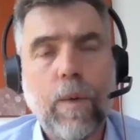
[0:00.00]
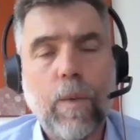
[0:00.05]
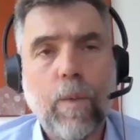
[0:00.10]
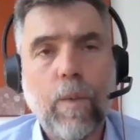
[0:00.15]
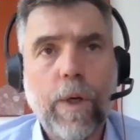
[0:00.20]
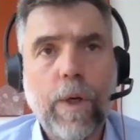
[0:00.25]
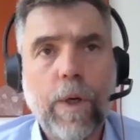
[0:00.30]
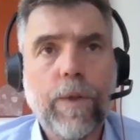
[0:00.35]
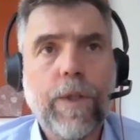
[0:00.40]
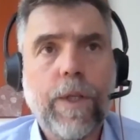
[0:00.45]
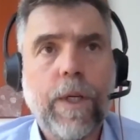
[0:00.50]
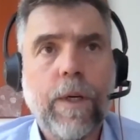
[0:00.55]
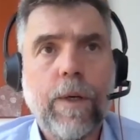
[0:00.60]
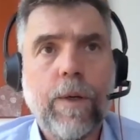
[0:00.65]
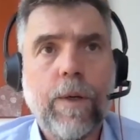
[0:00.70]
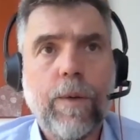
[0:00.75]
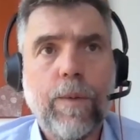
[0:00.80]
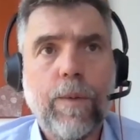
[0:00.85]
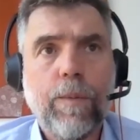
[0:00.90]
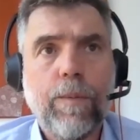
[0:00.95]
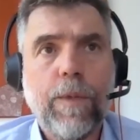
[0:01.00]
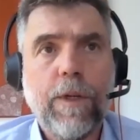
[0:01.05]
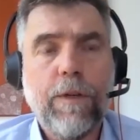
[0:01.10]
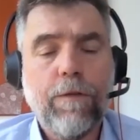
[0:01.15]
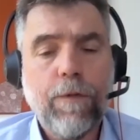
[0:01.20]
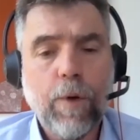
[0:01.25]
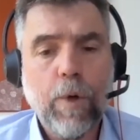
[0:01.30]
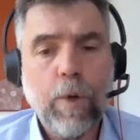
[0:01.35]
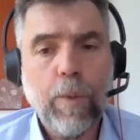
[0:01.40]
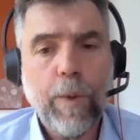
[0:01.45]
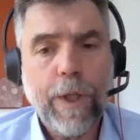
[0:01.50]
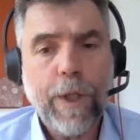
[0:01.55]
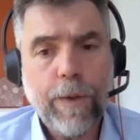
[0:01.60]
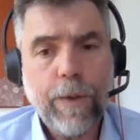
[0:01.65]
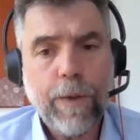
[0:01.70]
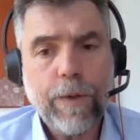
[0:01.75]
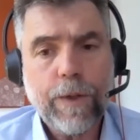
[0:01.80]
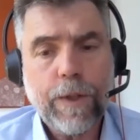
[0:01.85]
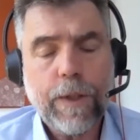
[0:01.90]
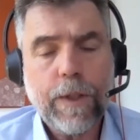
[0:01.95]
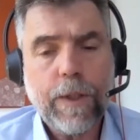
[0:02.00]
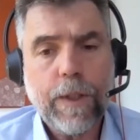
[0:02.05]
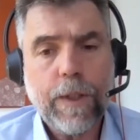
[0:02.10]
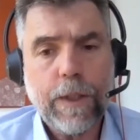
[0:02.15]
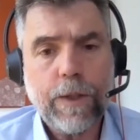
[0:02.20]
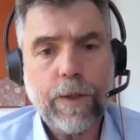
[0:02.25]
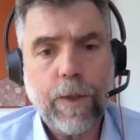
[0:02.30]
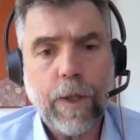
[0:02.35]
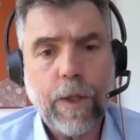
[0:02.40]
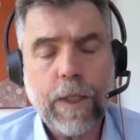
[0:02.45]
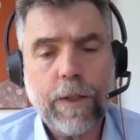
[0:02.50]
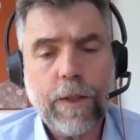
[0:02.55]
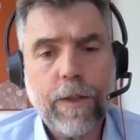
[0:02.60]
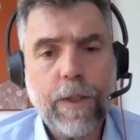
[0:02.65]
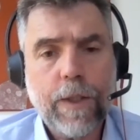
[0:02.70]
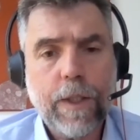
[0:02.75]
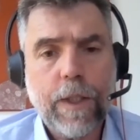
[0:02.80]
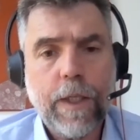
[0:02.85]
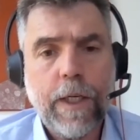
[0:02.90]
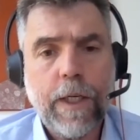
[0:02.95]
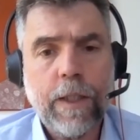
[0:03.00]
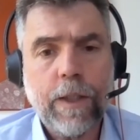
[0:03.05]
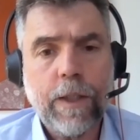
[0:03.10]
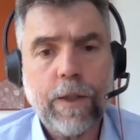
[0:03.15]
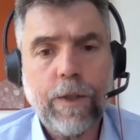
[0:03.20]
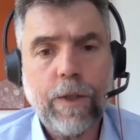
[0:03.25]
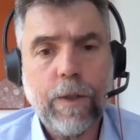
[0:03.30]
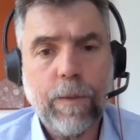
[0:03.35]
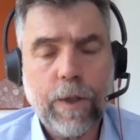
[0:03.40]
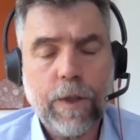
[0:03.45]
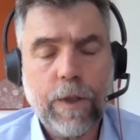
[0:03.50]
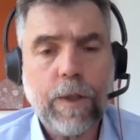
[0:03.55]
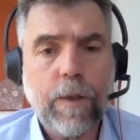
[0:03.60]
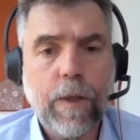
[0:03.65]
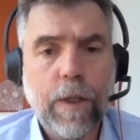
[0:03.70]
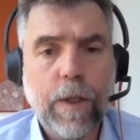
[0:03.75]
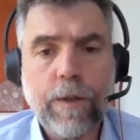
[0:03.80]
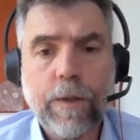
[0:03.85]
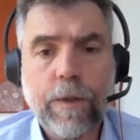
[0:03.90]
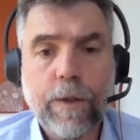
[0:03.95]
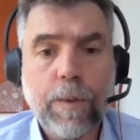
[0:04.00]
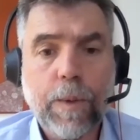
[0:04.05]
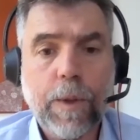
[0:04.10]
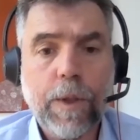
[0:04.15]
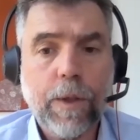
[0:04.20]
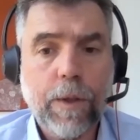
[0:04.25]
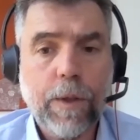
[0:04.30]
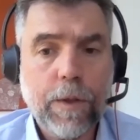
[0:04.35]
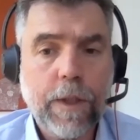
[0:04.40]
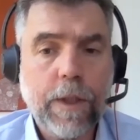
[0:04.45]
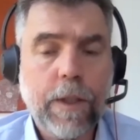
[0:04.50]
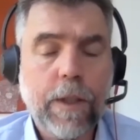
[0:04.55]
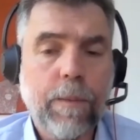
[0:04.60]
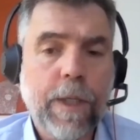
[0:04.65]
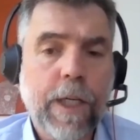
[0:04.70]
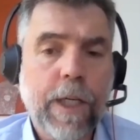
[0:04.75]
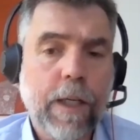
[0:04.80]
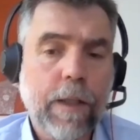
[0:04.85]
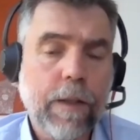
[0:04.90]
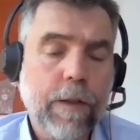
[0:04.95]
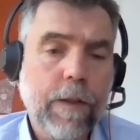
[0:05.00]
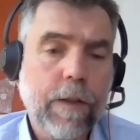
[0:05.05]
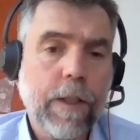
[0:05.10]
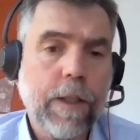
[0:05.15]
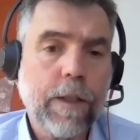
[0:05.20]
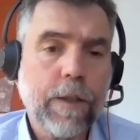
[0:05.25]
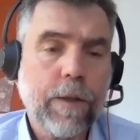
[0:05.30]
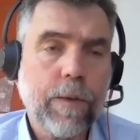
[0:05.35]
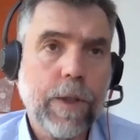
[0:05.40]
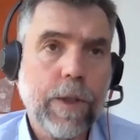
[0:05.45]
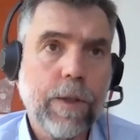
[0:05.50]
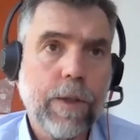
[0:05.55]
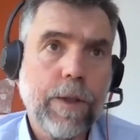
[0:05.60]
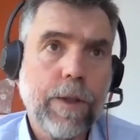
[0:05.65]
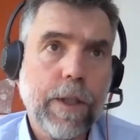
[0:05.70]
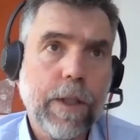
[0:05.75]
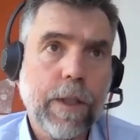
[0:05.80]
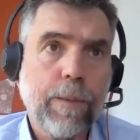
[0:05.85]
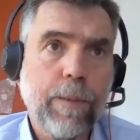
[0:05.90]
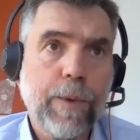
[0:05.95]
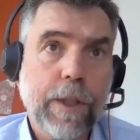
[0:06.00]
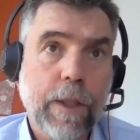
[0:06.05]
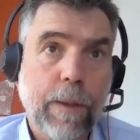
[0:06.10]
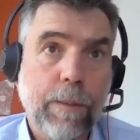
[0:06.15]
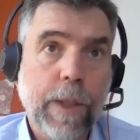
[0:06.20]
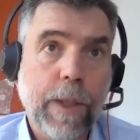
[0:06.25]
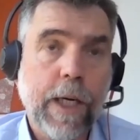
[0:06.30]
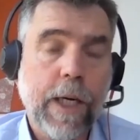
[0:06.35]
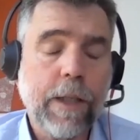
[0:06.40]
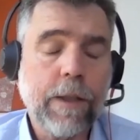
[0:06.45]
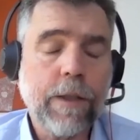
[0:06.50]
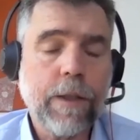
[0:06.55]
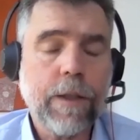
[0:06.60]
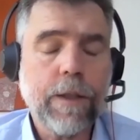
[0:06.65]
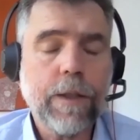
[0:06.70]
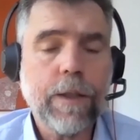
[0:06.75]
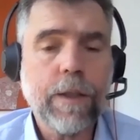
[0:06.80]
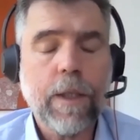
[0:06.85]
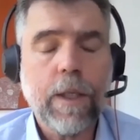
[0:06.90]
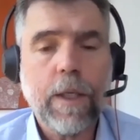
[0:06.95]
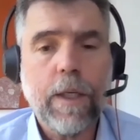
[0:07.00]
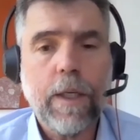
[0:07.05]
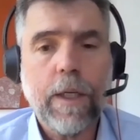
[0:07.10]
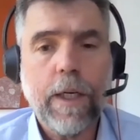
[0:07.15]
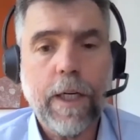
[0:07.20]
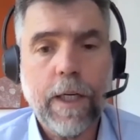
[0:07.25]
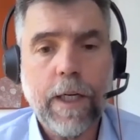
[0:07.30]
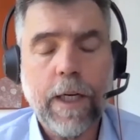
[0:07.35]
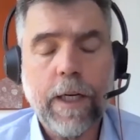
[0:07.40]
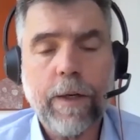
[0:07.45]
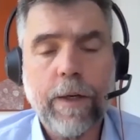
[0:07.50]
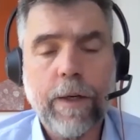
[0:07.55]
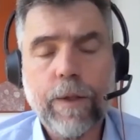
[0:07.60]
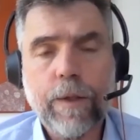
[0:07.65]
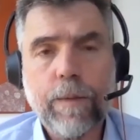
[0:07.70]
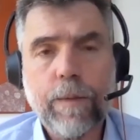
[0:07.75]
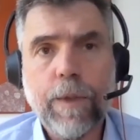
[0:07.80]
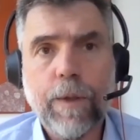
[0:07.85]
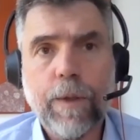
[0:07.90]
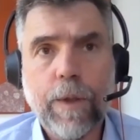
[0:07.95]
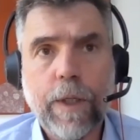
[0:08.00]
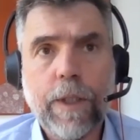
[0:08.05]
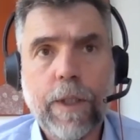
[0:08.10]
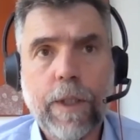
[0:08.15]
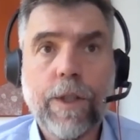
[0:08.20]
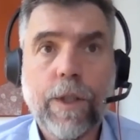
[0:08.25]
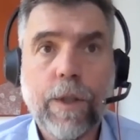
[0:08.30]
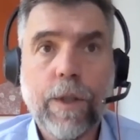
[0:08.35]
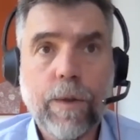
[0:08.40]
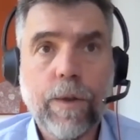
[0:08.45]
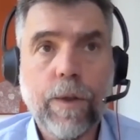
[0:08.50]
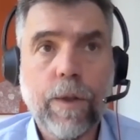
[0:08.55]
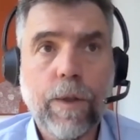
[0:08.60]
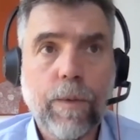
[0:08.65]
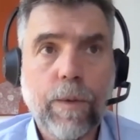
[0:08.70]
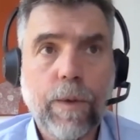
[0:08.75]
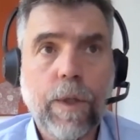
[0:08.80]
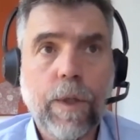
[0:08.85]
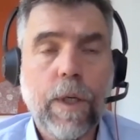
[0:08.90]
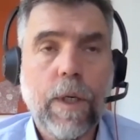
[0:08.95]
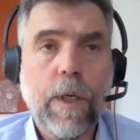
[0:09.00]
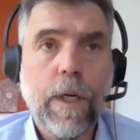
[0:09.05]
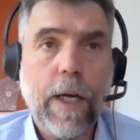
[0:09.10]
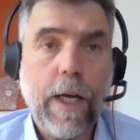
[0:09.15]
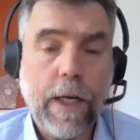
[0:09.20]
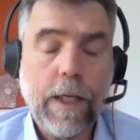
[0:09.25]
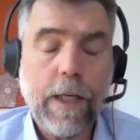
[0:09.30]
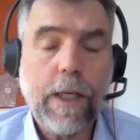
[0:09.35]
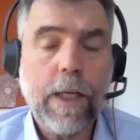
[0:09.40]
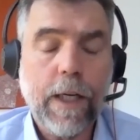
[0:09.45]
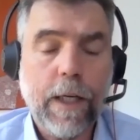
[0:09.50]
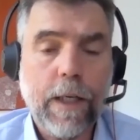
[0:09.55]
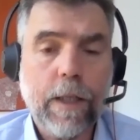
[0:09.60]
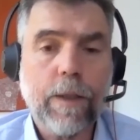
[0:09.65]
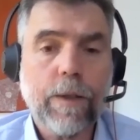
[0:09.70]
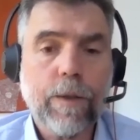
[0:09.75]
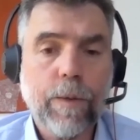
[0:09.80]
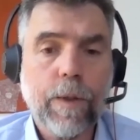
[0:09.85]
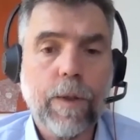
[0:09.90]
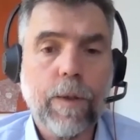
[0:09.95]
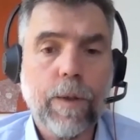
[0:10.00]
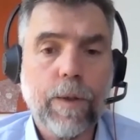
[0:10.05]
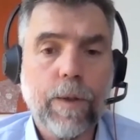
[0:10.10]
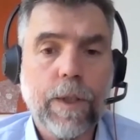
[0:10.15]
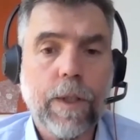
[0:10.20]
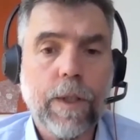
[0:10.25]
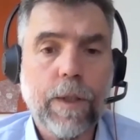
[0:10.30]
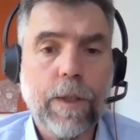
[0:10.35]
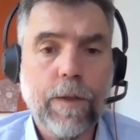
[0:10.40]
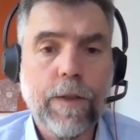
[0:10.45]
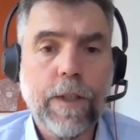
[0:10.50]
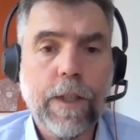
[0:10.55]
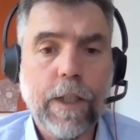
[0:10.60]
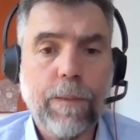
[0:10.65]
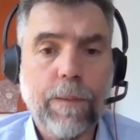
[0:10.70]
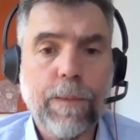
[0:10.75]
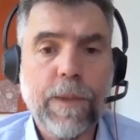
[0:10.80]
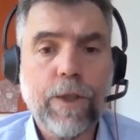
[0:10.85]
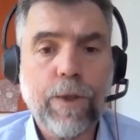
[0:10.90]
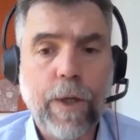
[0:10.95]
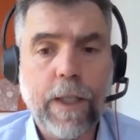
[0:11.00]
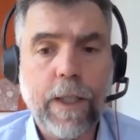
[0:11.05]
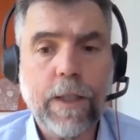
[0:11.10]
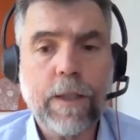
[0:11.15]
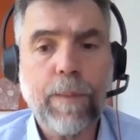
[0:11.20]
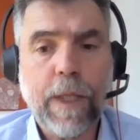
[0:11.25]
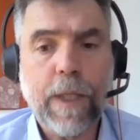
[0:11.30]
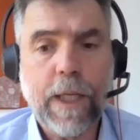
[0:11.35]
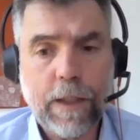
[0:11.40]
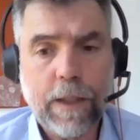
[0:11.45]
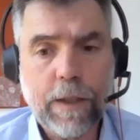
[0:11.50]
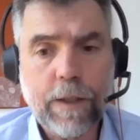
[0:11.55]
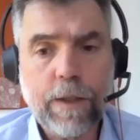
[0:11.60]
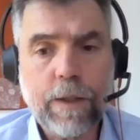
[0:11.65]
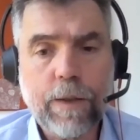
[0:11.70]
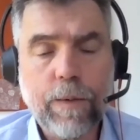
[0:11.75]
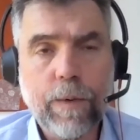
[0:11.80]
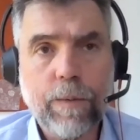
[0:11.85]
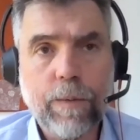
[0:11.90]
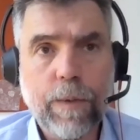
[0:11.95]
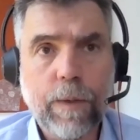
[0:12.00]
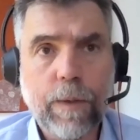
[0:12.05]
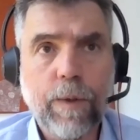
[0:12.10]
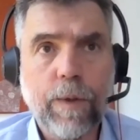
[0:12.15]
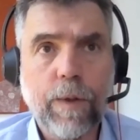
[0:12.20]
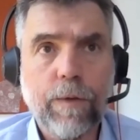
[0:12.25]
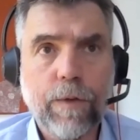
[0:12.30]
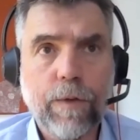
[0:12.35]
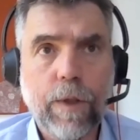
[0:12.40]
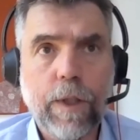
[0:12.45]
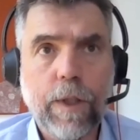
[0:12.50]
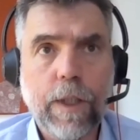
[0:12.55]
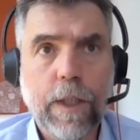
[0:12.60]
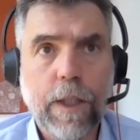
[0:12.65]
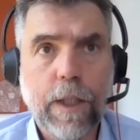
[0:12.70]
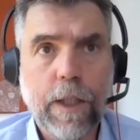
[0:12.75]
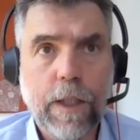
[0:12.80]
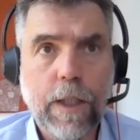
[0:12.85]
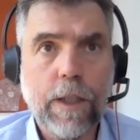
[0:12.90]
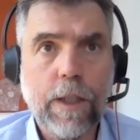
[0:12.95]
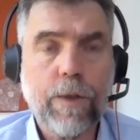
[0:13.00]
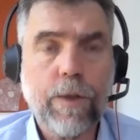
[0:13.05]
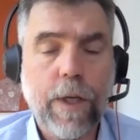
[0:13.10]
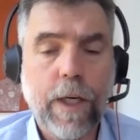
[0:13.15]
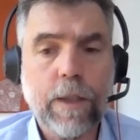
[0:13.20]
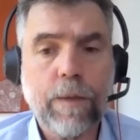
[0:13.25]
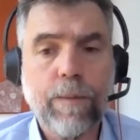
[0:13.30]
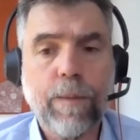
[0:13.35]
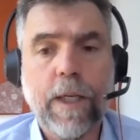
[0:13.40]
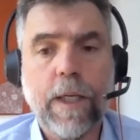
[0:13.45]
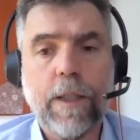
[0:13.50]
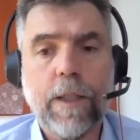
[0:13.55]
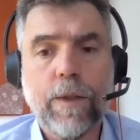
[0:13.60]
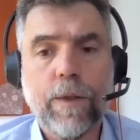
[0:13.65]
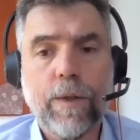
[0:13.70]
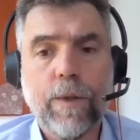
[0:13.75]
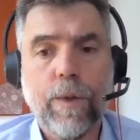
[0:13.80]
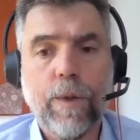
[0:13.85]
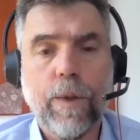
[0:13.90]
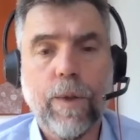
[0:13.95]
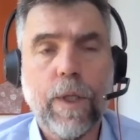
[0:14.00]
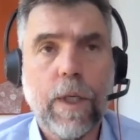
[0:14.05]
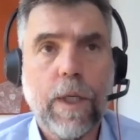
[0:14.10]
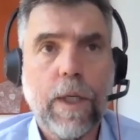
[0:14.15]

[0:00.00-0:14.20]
We also, before we used these drugs in tuberous sclerosis, we were using them in other things. We're using some cancers in adults, but in children and in adults, we're also using them in transplants with people who've got kidney transplants or